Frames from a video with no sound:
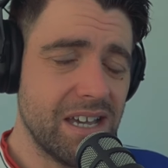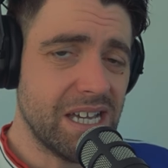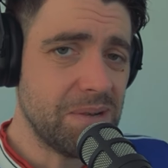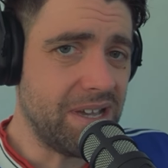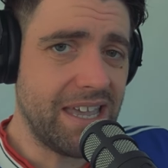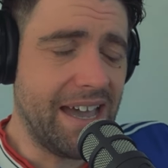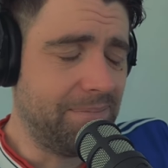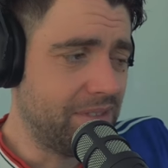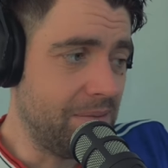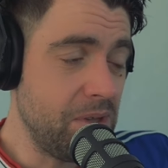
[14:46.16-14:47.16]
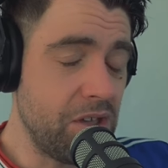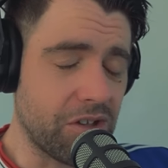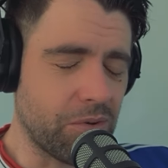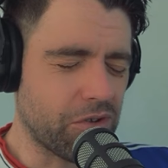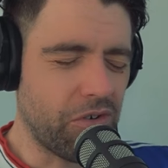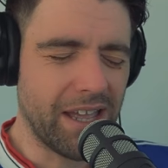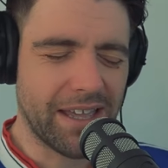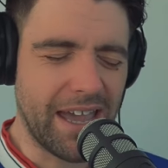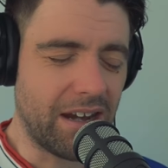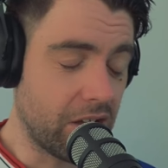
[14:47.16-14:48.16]
But yeah, the music was great.
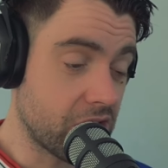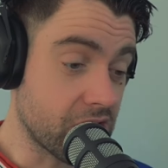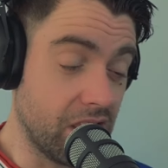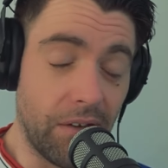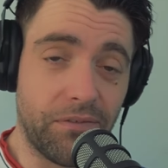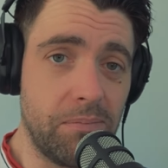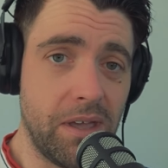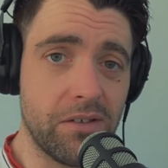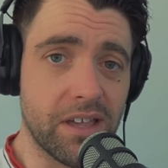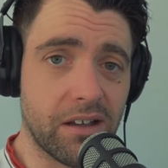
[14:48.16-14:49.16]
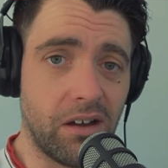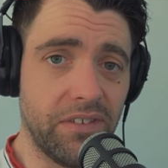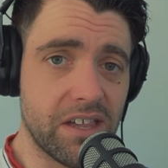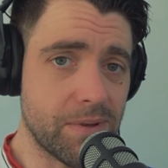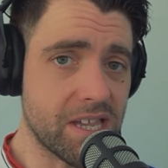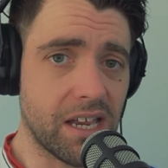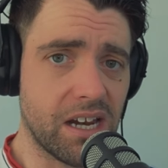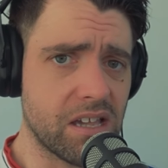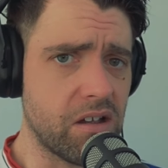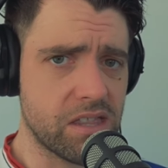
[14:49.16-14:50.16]
Again, I just love the music on this
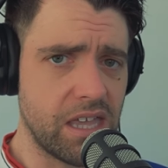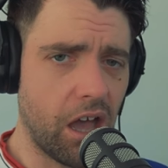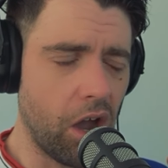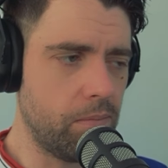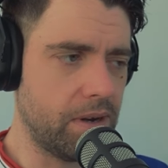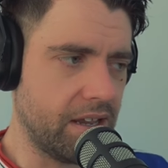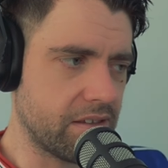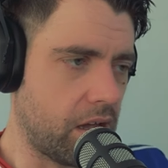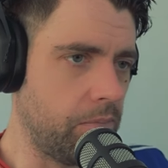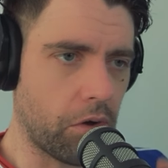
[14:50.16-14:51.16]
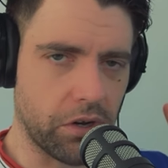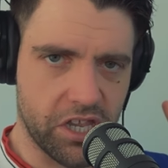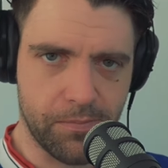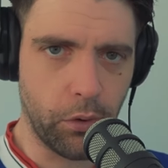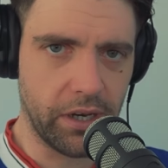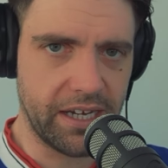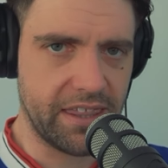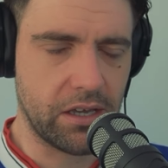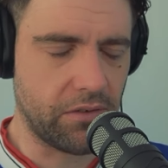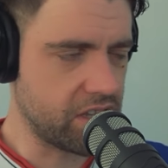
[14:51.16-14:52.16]
particular series. The openings, I'm not going to spoil
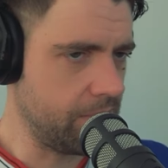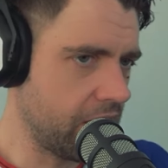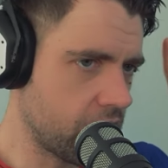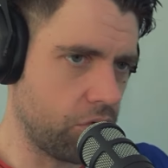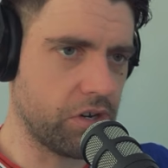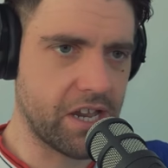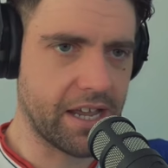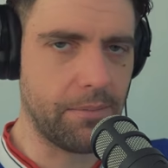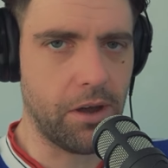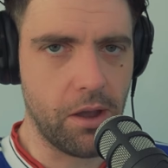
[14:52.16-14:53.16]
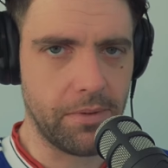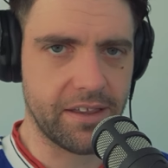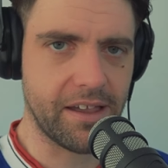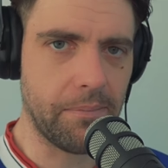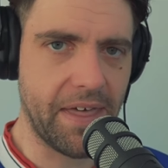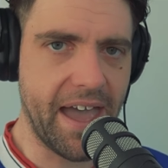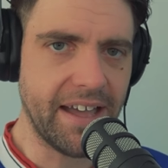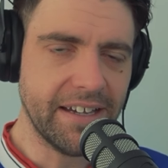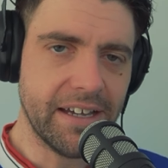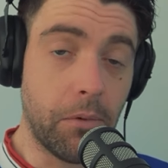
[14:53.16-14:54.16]
anything. Obviously, make sure to check out my openings up there.
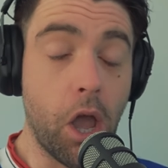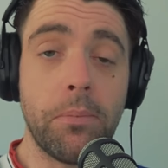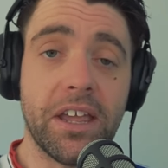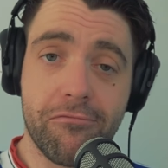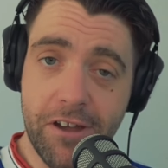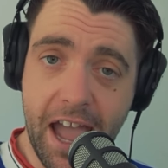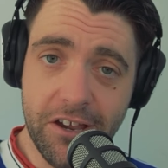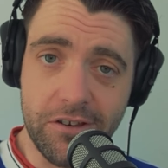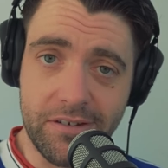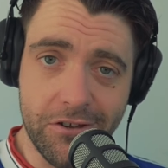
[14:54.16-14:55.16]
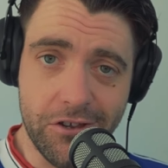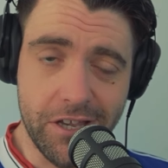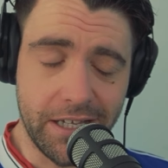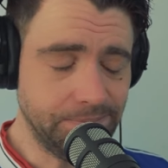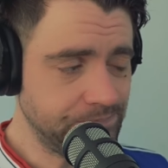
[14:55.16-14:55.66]
My openings reaction, I should say.